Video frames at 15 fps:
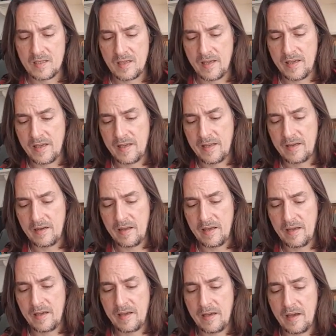and
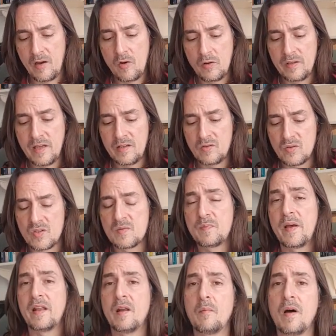uh, a good day to
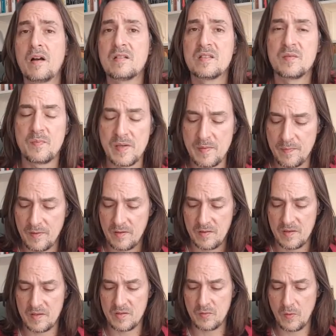spend amongst people
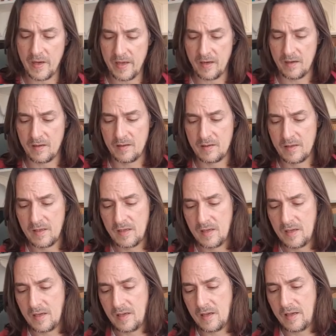as well.
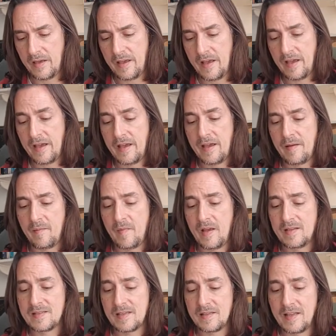Uh,
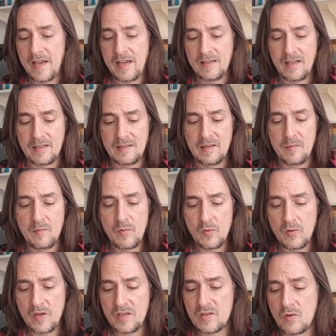it's a day that the
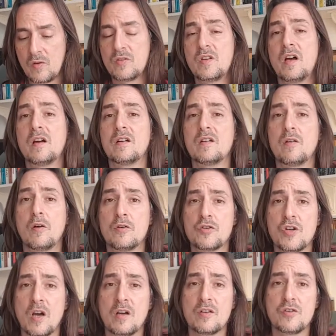moon is conjunct,
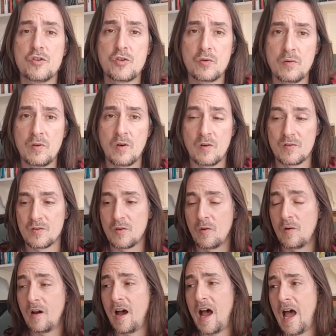conjunct Juno,
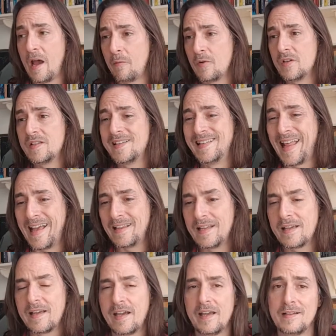so I would
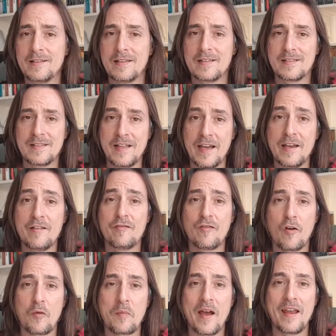dedicate this day
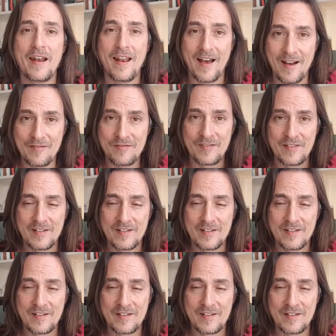for my love,